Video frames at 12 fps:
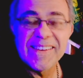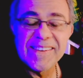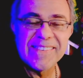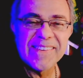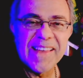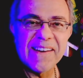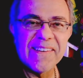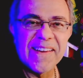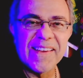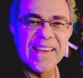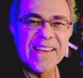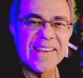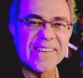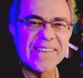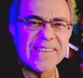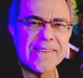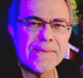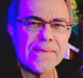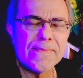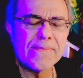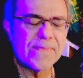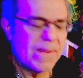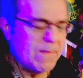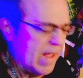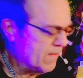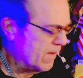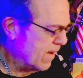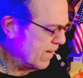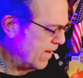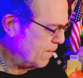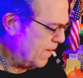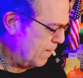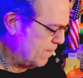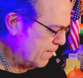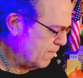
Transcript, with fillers: It's Saturday, yeah. We have an online paper,